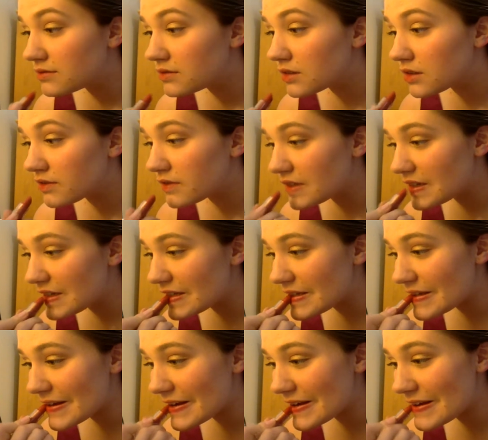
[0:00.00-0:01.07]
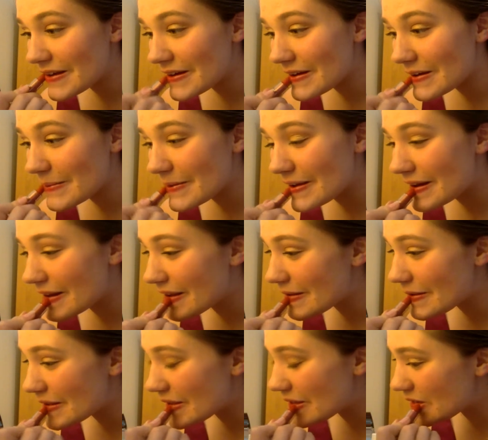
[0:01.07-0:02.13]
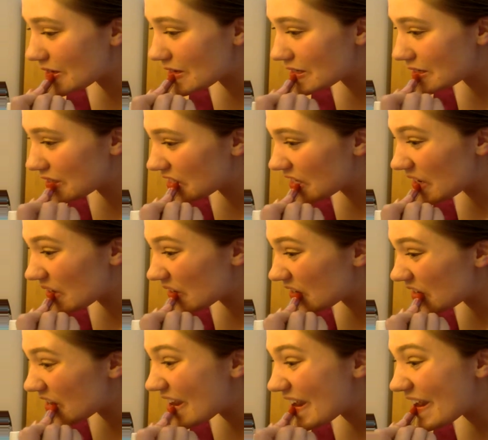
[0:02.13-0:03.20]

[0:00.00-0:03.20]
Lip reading: And hopefully it's not going to look really bad because my lips are so chapped.